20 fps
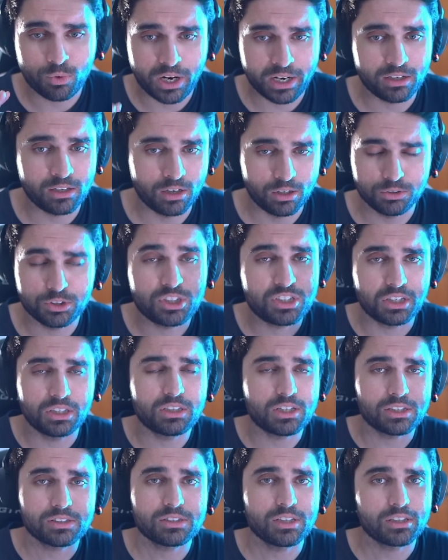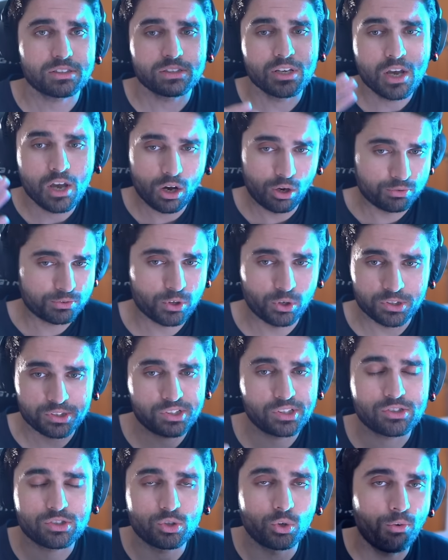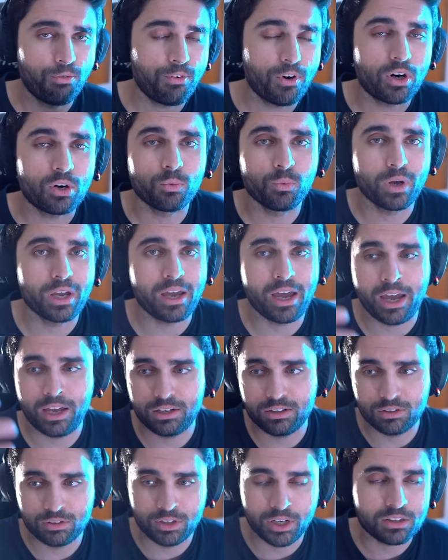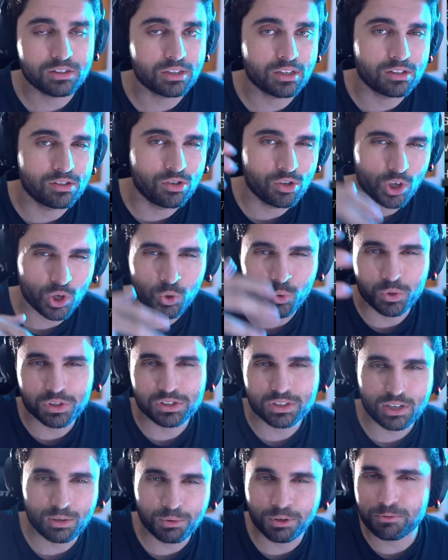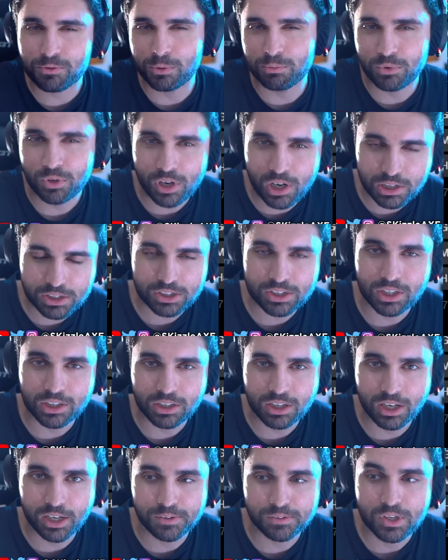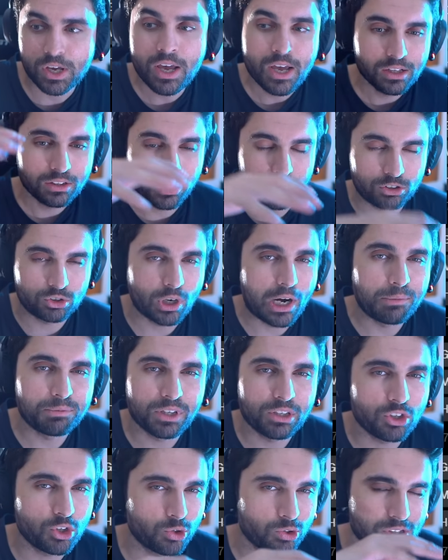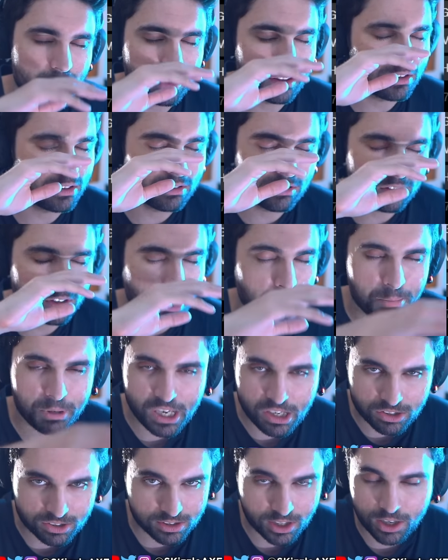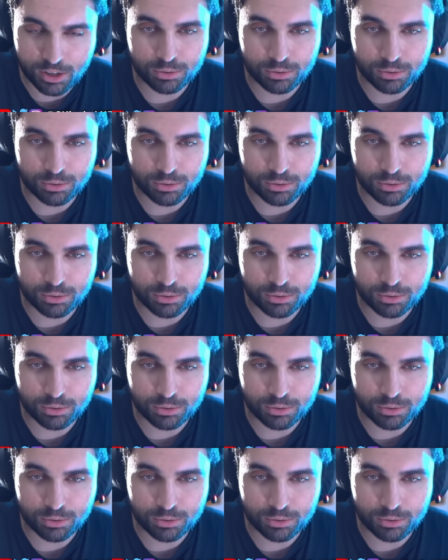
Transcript: right now, GTA 6, of course, it's so far away and nothing new is coming from Rockstar Games. They dropped the news and they pieced